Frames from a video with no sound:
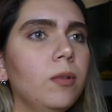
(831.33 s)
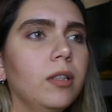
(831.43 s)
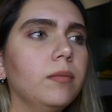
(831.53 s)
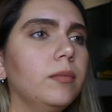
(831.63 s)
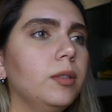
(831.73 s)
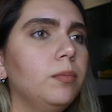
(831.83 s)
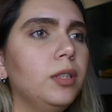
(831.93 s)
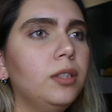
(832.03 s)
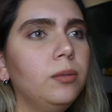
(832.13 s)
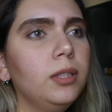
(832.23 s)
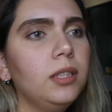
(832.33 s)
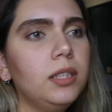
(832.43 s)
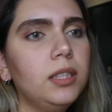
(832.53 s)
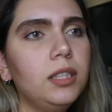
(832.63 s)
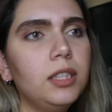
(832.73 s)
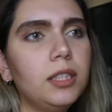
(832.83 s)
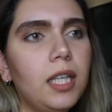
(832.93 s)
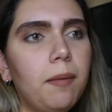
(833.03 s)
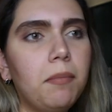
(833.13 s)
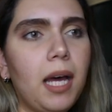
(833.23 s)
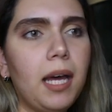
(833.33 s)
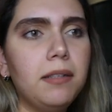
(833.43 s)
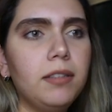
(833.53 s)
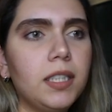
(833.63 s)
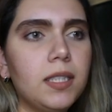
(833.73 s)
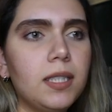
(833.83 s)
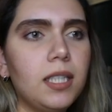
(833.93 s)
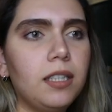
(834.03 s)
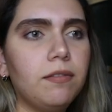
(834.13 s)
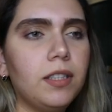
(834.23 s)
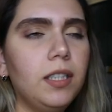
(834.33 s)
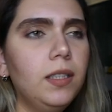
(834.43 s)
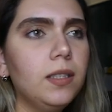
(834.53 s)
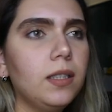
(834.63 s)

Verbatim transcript: one the blue one doesn't look that bad we can save it